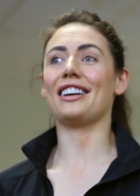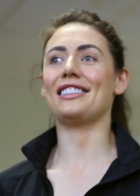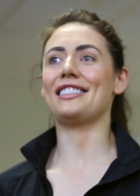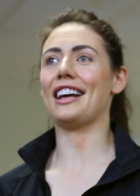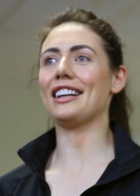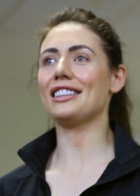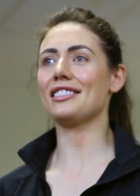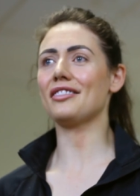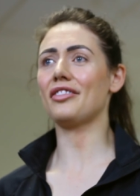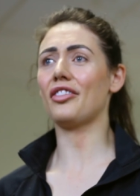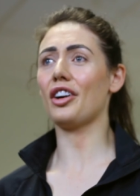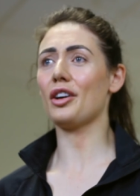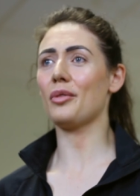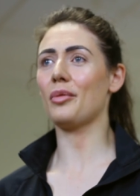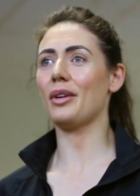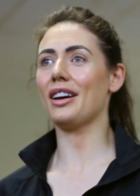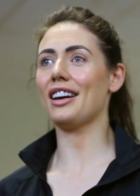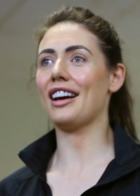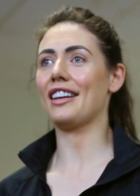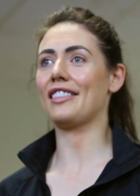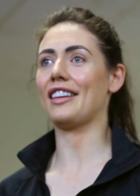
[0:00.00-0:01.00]
identify
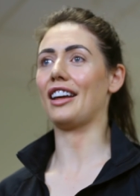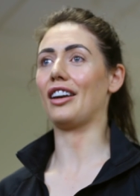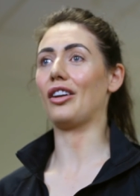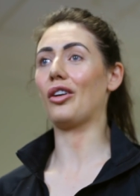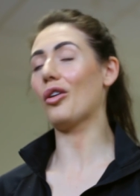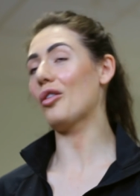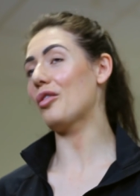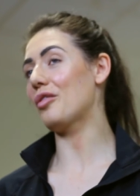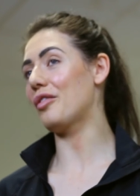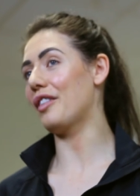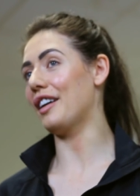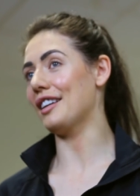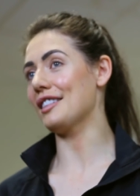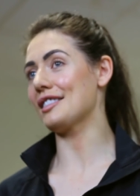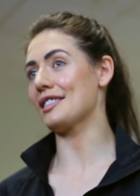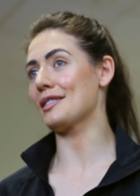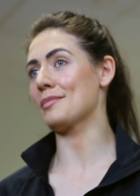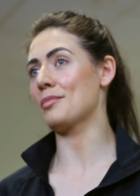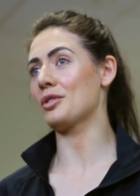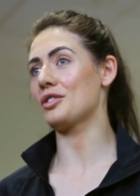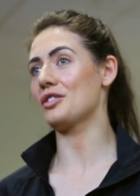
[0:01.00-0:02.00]
with and that love
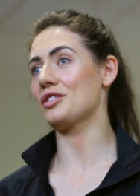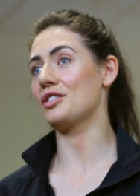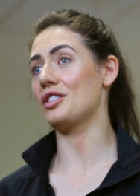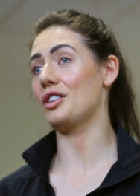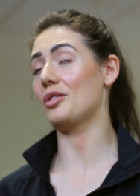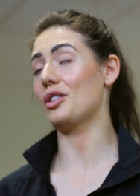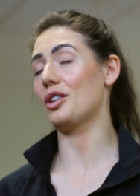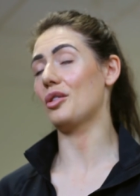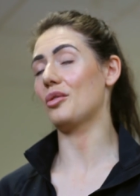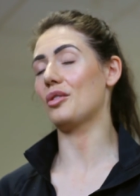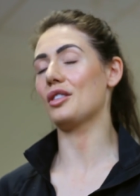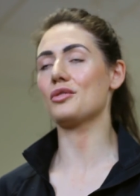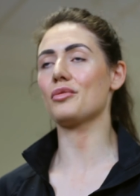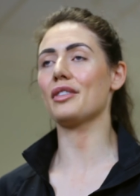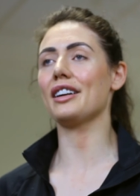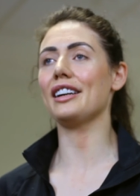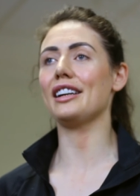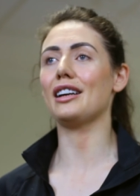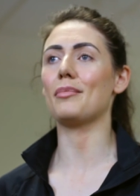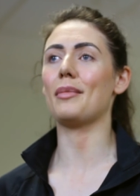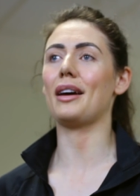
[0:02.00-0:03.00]
fitness as much as you do
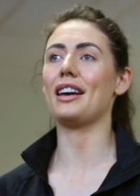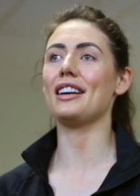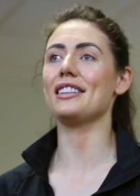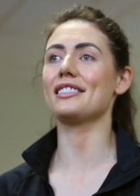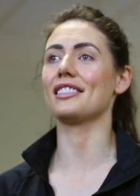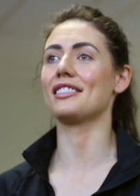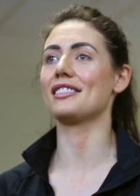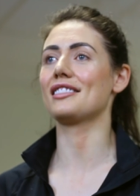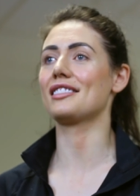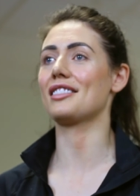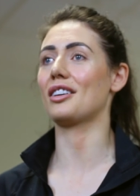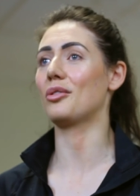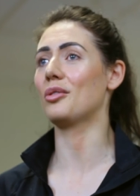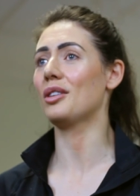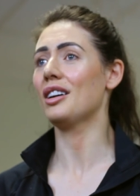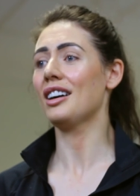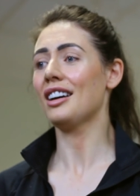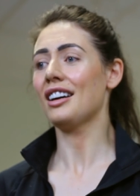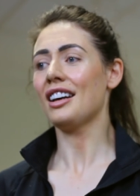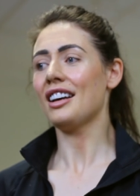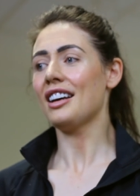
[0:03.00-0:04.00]
is really amazing.
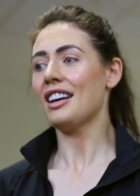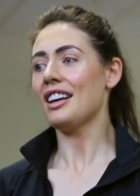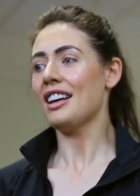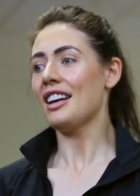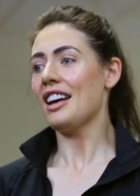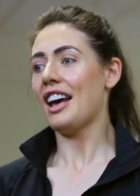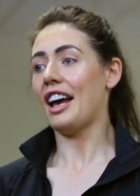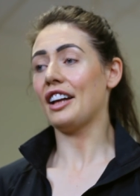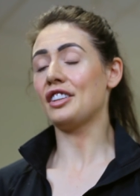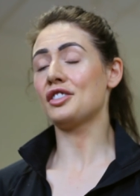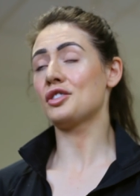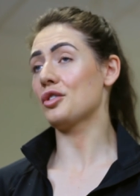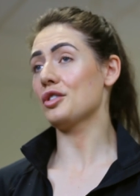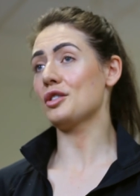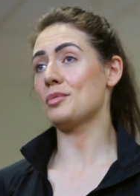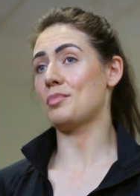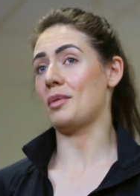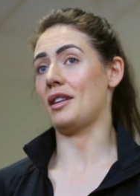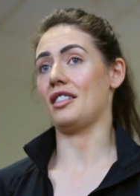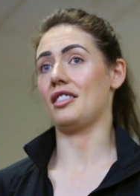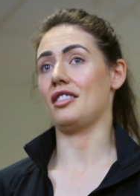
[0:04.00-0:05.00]
So it's
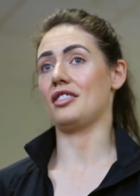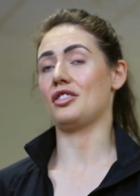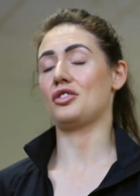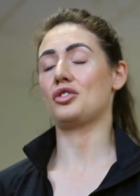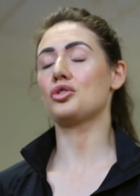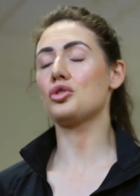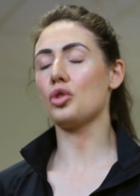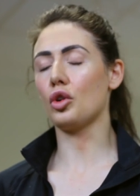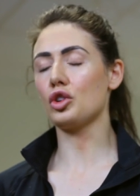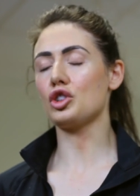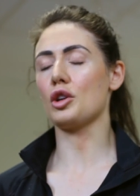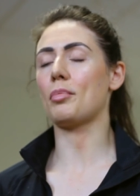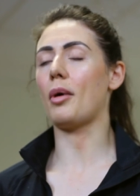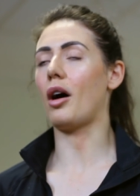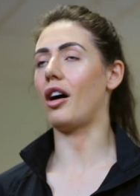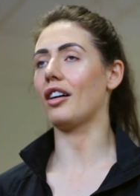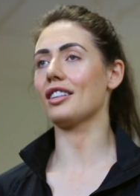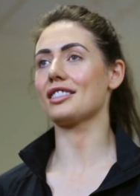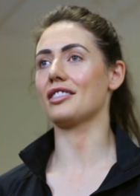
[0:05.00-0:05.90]
just been such a